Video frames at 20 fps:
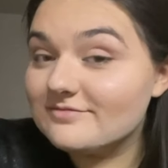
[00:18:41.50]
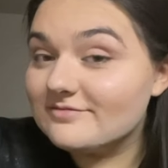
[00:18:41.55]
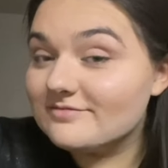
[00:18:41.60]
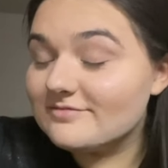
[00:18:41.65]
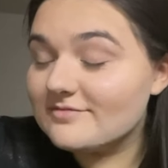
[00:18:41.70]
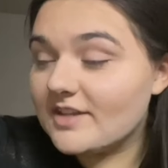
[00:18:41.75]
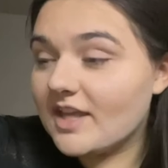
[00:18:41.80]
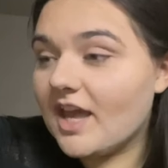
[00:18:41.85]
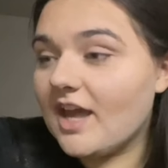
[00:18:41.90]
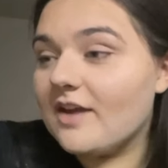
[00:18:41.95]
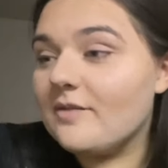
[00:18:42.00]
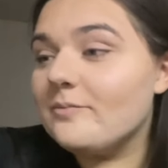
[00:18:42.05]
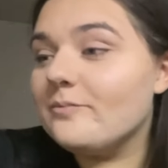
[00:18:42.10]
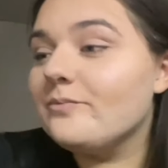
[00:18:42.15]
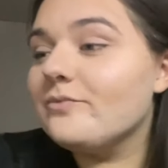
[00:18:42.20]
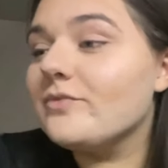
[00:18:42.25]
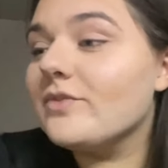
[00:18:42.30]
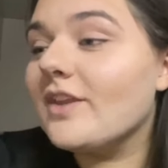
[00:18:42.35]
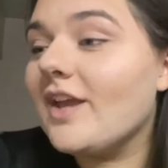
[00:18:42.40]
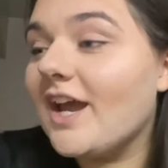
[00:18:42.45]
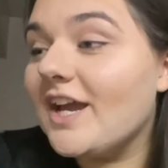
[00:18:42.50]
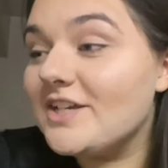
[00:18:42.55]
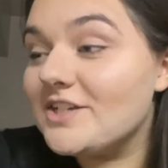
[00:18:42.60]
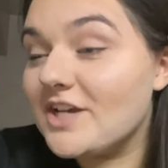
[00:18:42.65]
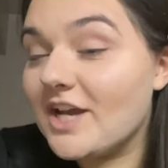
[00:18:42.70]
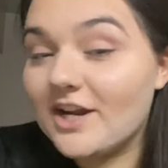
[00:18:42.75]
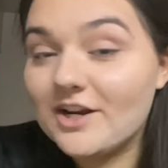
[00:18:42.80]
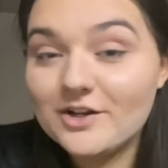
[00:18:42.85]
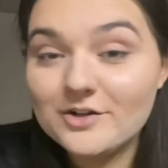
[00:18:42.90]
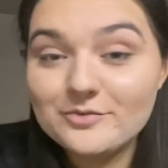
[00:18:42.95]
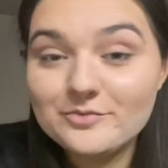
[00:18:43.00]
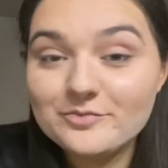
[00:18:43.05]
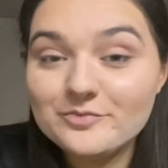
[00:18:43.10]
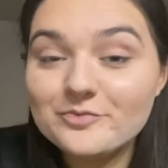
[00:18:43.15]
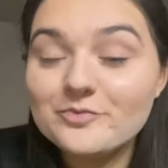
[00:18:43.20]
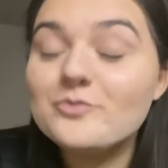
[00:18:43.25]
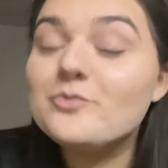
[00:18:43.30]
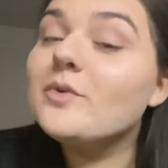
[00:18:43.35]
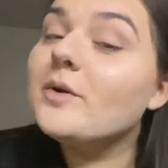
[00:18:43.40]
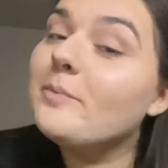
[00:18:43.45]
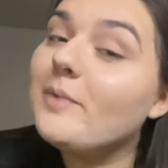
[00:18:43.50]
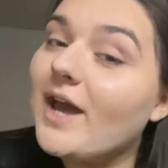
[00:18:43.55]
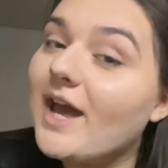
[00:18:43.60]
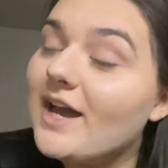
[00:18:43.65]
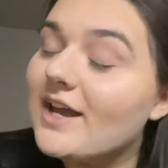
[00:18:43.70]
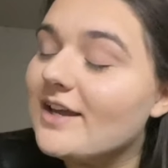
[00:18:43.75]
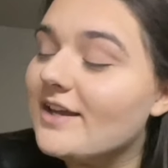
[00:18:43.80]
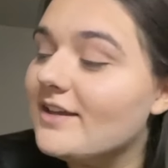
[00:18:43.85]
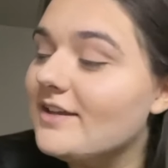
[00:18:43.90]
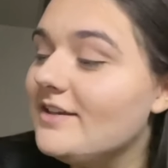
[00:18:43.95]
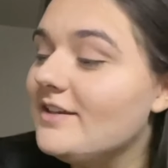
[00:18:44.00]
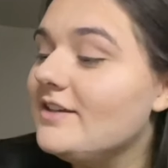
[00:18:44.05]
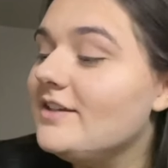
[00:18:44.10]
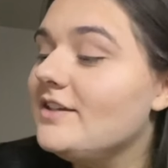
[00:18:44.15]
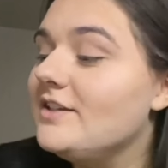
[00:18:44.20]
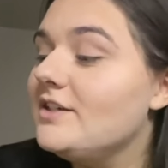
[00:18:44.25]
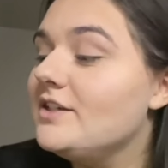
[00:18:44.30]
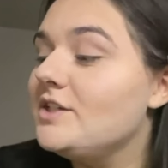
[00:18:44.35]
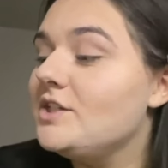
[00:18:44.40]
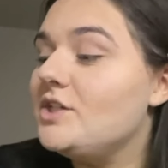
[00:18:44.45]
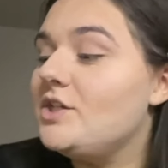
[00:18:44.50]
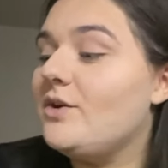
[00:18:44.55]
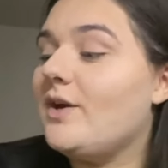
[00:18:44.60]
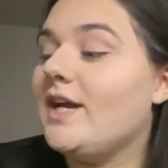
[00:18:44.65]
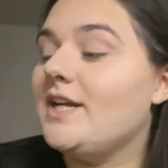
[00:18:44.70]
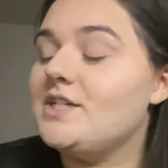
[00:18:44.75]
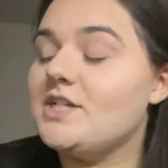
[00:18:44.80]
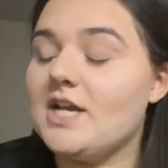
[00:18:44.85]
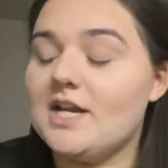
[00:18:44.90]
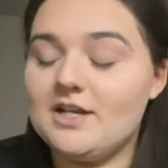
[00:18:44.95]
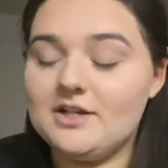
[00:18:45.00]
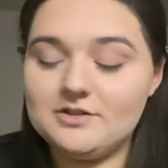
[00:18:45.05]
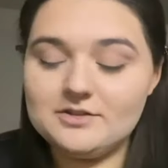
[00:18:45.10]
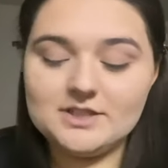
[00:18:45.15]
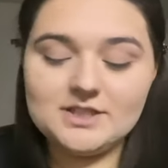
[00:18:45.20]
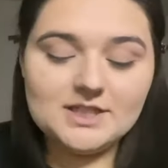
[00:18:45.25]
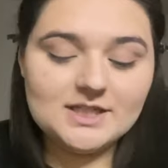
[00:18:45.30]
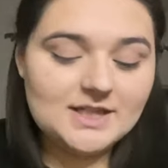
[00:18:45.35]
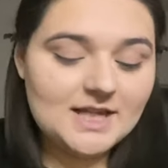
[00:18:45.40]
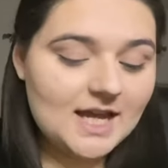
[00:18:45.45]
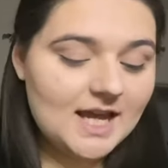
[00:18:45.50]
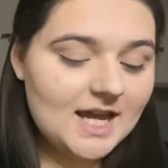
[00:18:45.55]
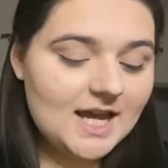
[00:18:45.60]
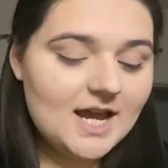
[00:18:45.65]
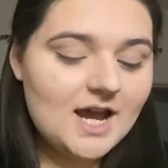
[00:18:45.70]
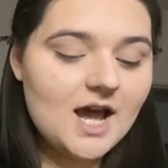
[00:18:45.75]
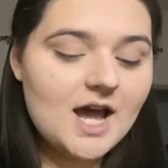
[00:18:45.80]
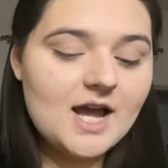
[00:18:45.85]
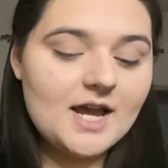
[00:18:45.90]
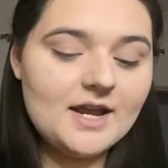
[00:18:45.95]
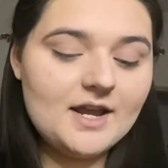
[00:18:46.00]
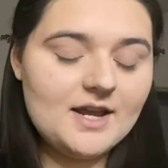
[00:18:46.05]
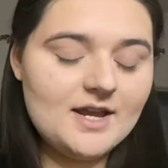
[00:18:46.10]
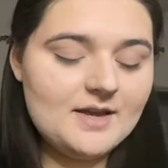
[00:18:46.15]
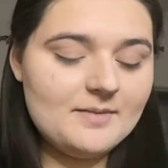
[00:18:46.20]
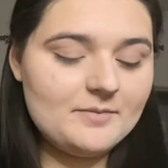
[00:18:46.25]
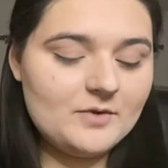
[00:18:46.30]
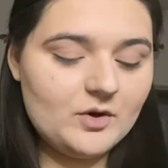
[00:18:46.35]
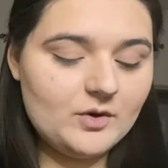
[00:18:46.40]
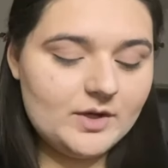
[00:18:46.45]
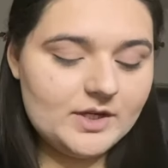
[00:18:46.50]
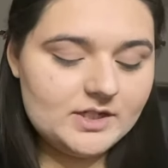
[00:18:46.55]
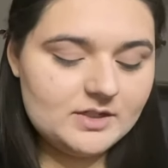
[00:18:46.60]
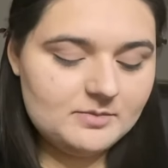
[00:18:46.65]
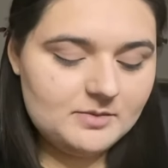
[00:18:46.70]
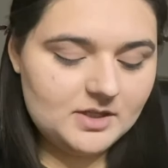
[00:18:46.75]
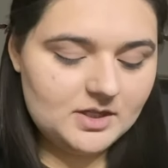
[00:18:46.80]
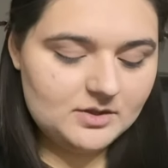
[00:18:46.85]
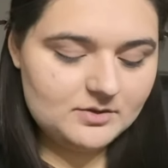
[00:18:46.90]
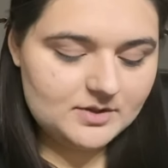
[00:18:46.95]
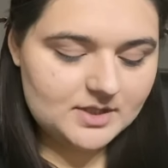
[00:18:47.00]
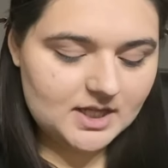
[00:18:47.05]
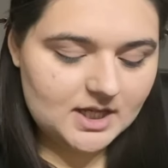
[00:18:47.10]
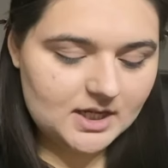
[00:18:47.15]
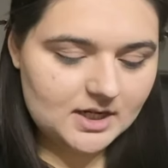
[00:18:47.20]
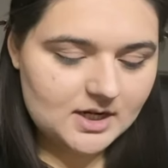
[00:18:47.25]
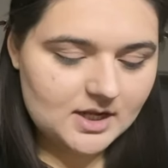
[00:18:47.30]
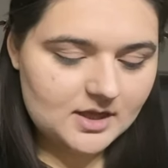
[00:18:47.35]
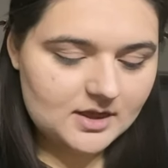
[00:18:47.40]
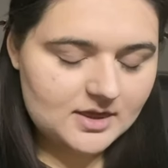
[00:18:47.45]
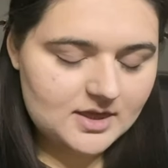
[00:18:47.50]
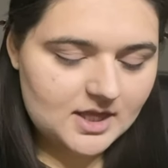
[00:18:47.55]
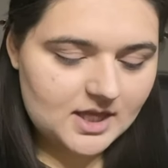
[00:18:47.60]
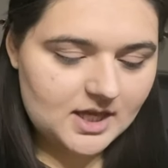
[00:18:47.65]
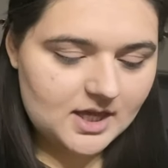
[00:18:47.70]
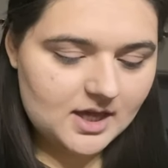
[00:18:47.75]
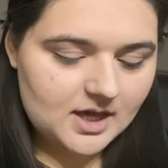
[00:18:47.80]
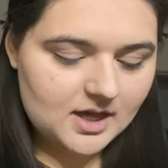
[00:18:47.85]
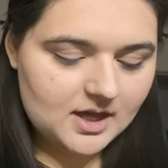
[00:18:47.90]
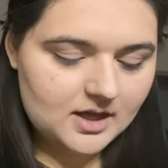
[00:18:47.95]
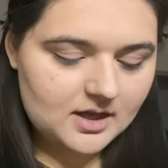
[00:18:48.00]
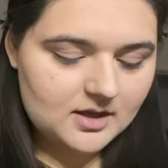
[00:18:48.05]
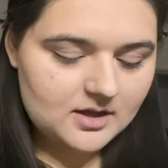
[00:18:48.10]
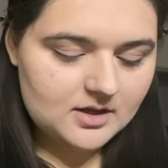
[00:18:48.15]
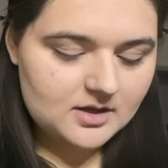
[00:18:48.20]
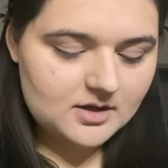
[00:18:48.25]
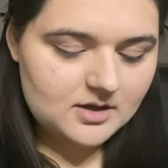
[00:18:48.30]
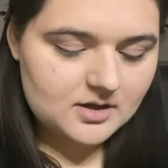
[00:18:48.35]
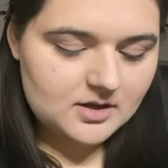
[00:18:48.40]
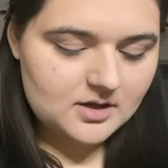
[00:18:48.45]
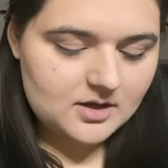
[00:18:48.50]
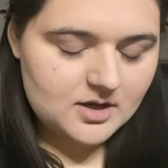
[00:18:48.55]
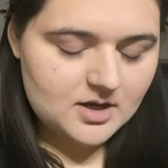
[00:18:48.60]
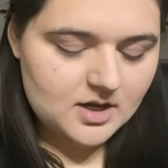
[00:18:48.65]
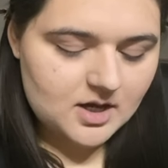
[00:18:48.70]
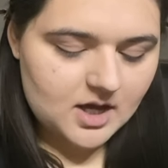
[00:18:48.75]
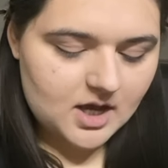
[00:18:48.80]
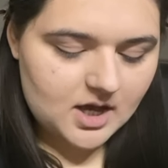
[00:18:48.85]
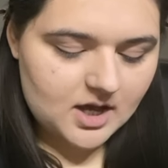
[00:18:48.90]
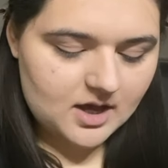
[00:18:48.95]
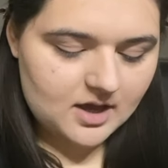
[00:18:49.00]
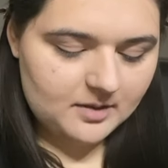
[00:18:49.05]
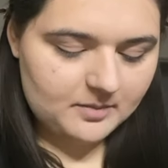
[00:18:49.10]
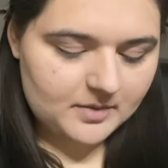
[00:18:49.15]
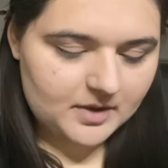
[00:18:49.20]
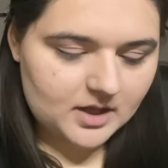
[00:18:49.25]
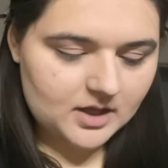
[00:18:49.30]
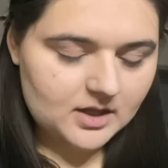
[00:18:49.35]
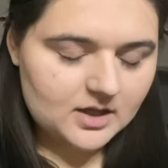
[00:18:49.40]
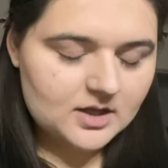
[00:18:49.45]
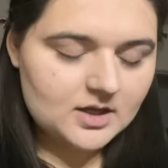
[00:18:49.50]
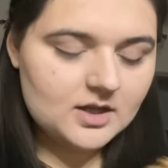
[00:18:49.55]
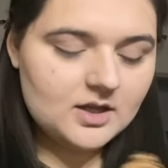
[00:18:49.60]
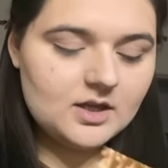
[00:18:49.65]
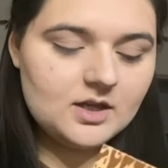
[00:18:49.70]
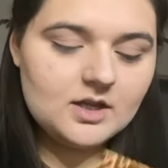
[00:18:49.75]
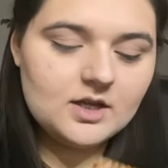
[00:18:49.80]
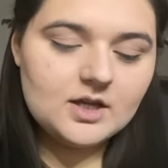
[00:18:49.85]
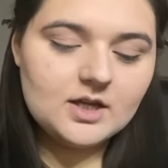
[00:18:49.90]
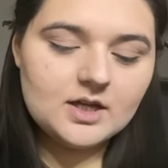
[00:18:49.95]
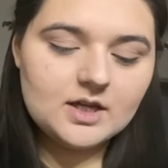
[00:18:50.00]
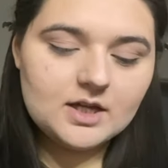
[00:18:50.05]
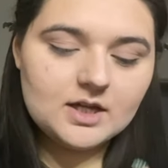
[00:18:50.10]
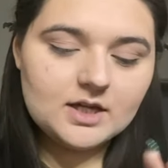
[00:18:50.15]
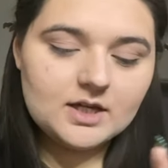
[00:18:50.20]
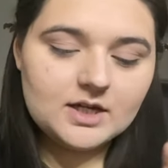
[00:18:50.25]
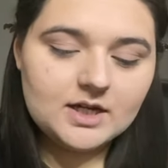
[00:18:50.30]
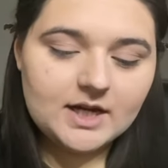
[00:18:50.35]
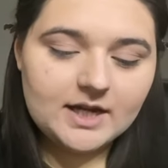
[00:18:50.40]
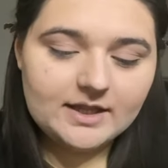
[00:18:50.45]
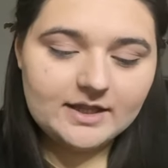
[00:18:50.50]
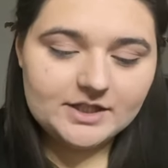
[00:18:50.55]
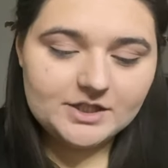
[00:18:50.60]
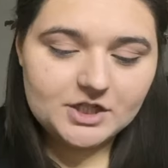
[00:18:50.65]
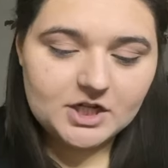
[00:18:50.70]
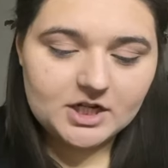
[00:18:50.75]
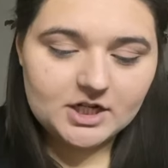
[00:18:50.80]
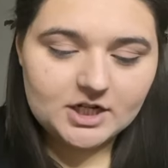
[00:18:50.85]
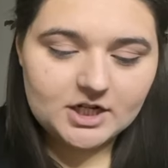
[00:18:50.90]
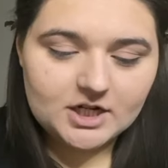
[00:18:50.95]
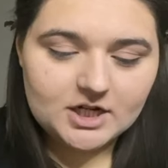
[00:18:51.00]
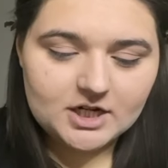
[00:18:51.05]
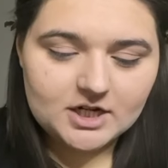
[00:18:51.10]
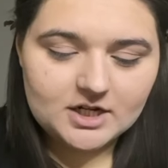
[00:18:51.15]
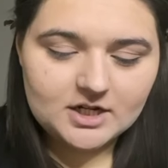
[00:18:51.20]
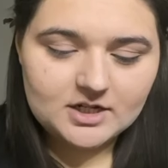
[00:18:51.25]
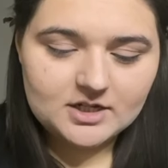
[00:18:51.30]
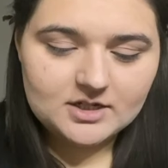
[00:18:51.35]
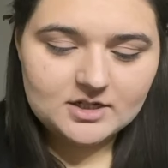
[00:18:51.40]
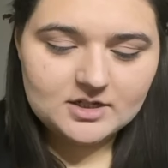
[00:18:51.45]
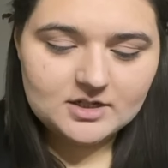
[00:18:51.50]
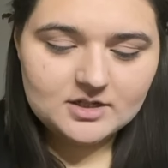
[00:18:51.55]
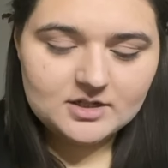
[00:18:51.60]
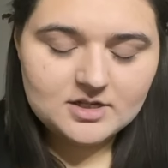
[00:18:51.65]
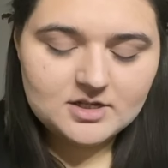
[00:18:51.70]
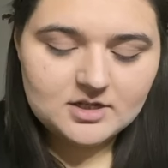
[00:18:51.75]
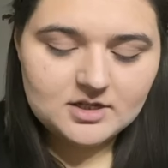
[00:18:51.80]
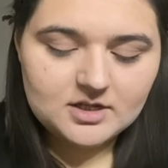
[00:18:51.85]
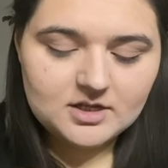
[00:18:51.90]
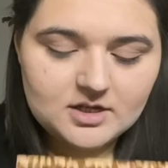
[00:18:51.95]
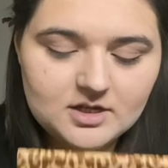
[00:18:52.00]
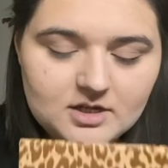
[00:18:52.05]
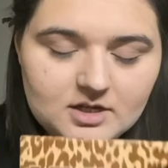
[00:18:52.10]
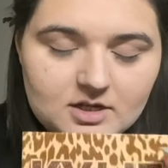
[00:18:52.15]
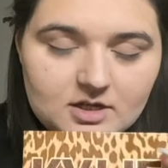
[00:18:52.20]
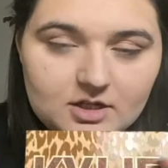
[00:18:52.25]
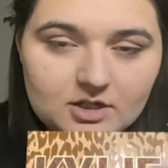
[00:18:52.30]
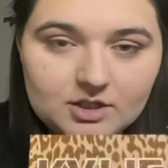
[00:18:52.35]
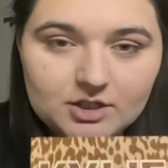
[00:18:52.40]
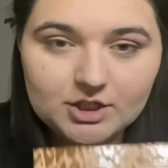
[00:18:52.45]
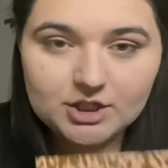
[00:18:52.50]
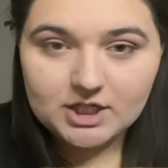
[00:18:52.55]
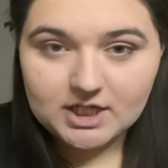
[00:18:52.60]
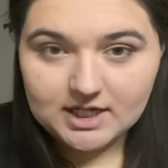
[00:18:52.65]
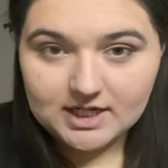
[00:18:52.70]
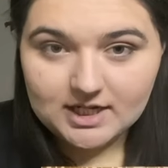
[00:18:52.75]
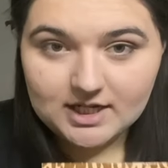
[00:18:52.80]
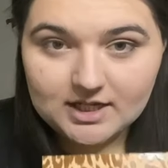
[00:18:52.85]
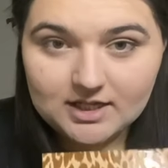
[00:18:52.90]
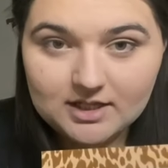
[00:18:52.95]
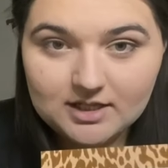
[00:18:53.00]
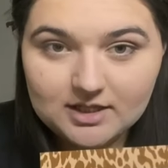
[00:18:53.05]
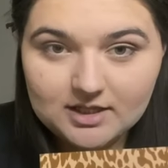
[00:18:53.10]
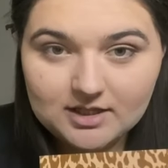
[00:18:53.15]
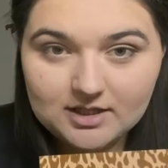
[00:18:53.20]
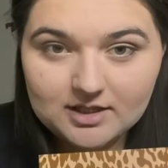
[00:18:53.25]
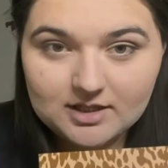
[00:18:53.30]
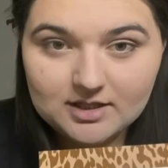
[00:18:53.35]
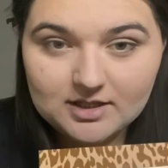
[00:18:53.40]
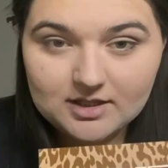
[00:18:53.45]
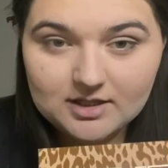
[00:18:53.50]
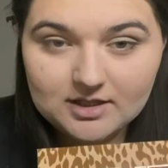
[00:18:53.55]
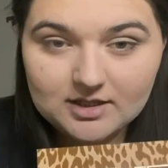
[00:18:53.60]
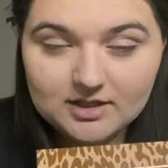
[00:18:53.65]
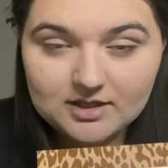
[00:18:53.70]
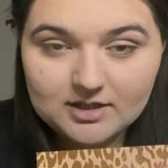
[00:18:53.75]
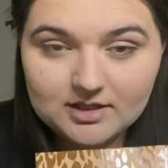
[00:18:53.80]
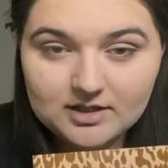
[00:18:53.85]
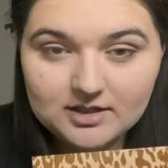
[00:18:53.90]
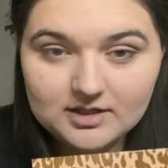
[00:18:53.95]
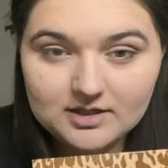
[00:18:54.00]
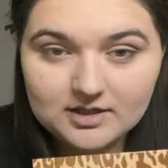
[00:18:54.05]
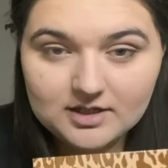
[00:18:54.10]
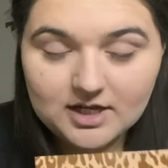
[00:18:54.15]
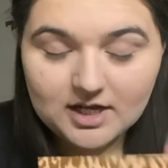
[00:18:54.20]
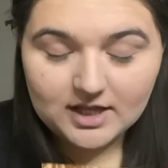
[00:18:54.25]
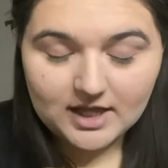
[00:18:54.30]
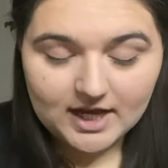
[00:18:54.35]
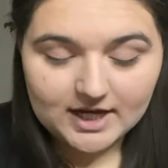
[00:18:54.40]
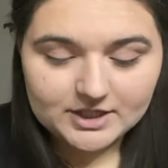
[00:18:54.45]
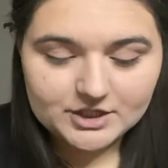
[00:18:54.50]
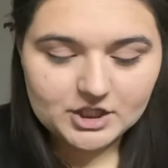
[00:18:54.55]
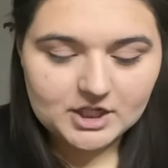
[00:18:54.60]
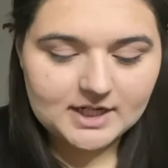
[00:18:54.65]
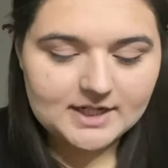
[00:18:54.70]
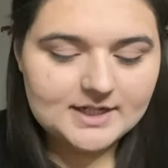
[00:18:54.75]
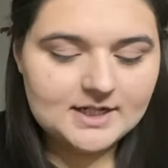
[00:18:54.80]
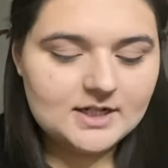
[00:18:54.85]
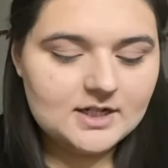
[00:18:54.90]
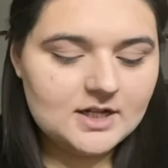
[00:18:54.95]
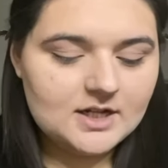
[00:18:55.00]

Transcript: Okay, eyeshadow. We're back to eyeshadow. Today I am going to be using the Kylie Jenner Cheetah collection.